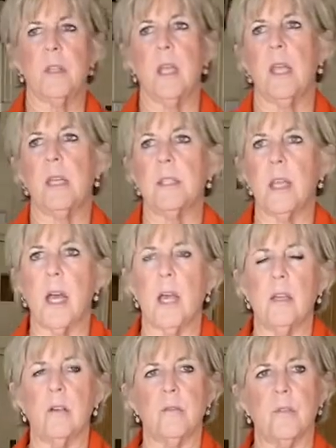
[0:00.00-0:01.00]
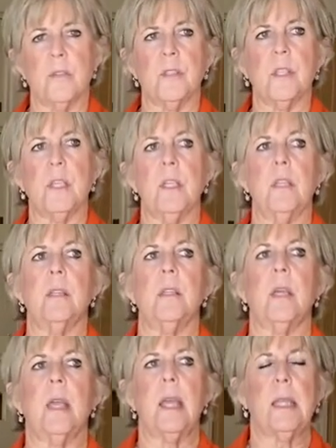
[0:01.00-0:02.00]
and I oversee
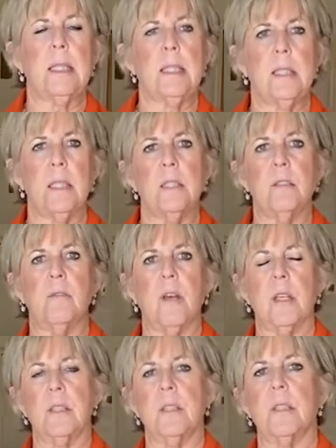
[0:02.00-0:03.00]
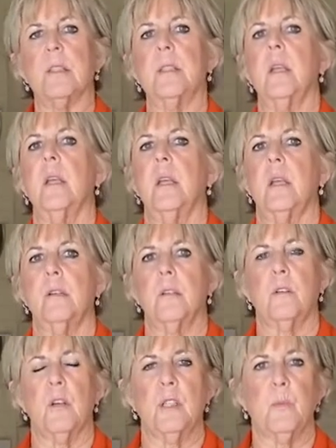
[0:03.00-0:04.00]
the AED devices here at
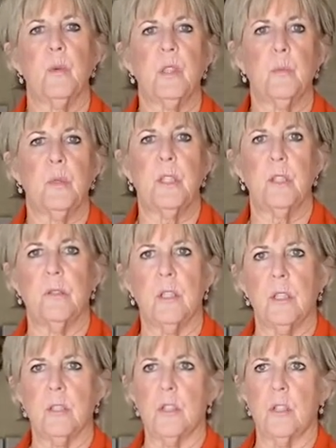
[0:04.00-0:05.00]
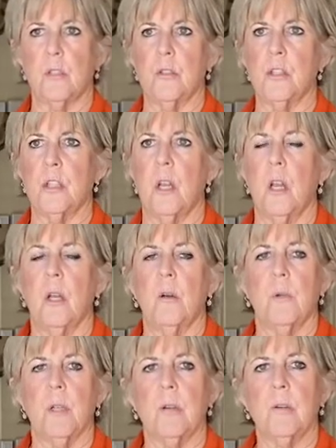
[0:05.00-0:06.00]
Christ Presbyterian Church.
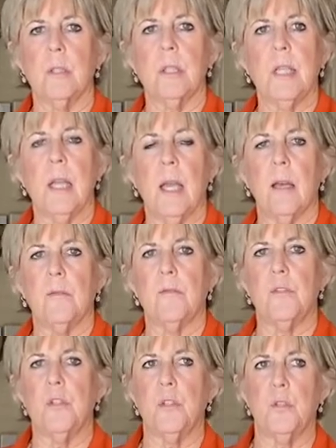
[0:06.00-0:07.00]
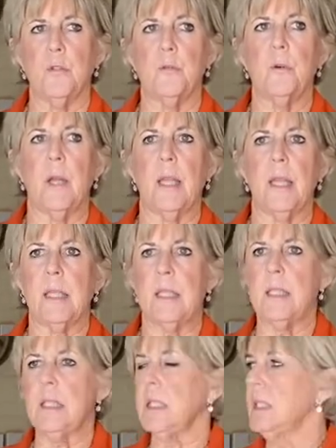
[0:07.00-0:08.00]
We currently have two
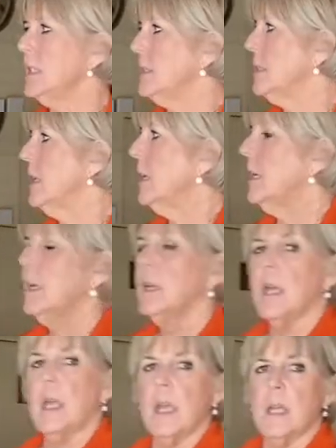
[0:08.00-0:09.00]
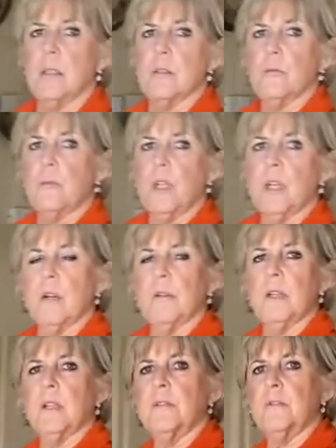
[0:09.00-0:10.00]
AEDs and we are
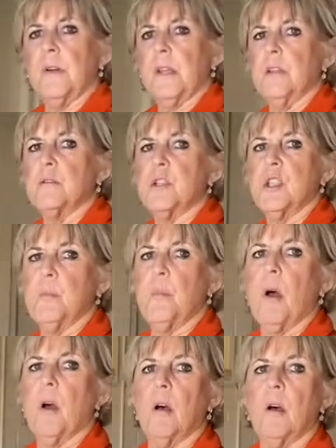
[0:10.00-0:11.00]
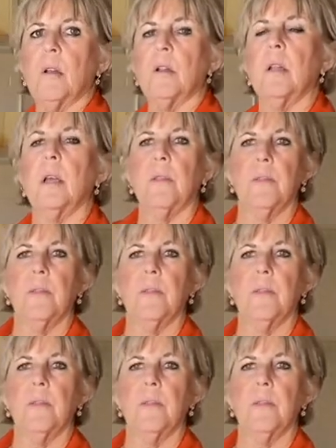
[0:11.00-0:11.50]
in Fellowship Hall at